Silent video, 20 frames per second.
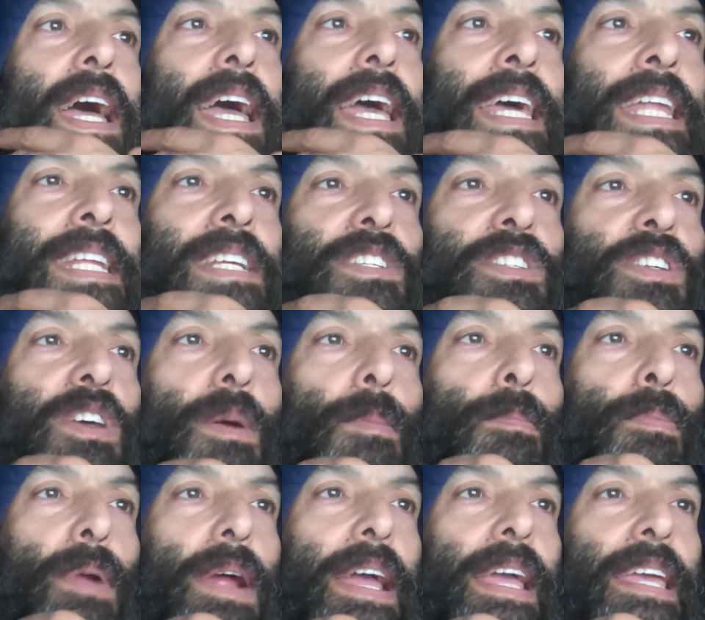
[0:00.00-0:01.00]
and it shall
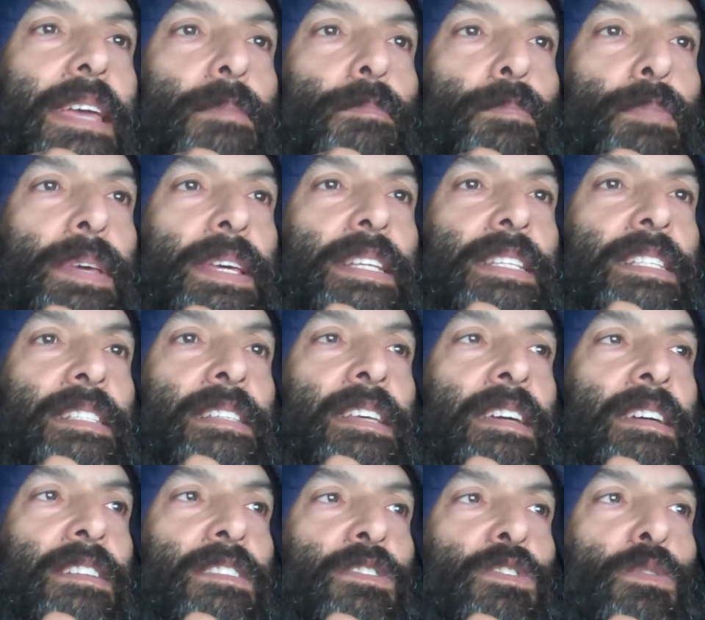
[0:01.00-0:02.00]
break in pieces
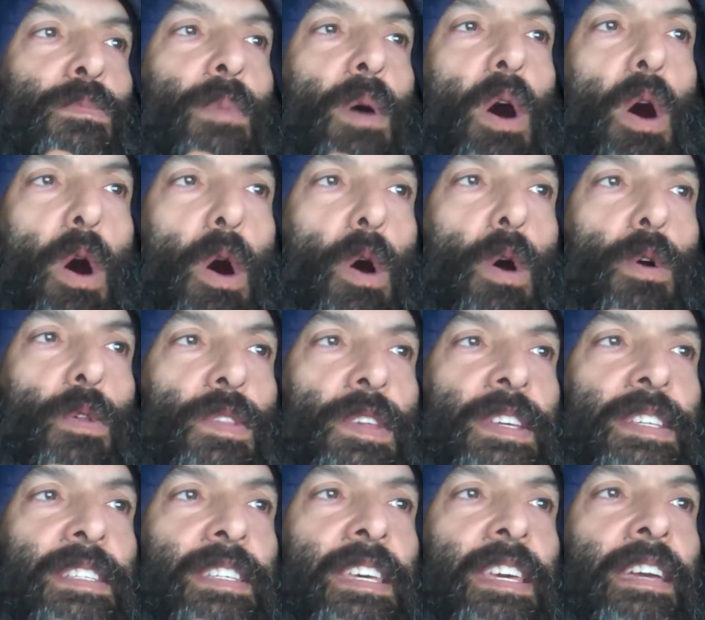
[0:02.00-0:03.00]
and consume all
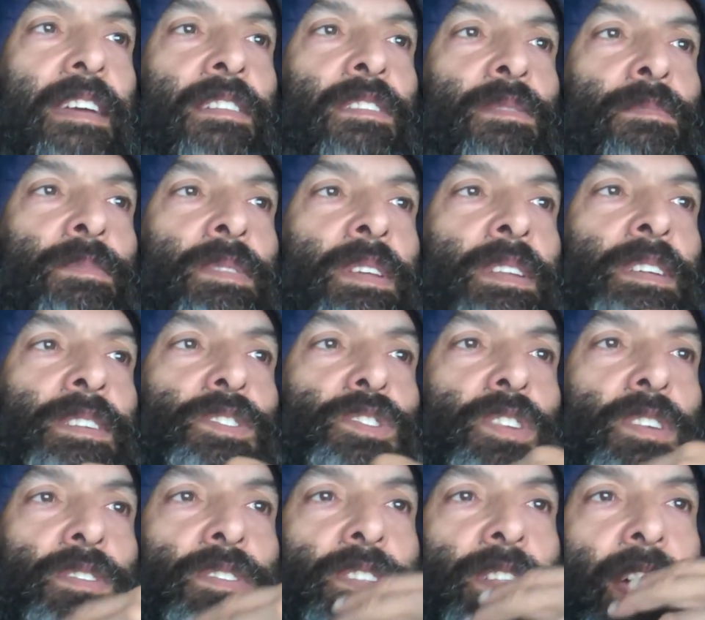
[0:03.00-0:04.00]
these kingdoms and it
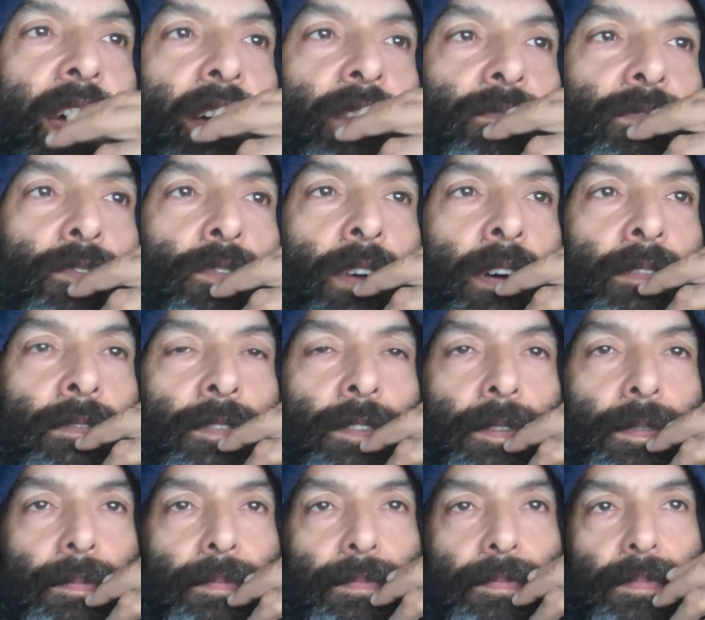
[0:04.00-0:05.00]
shall stand
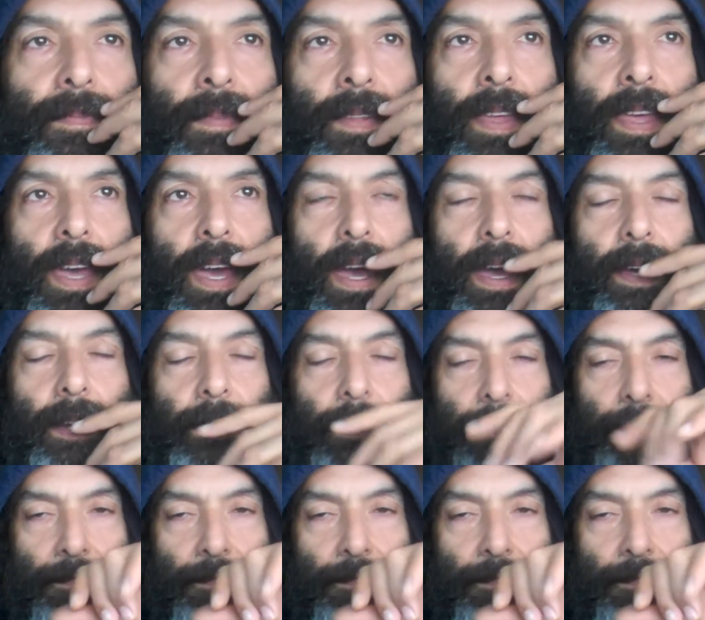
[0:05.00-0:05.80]
forever. Okay?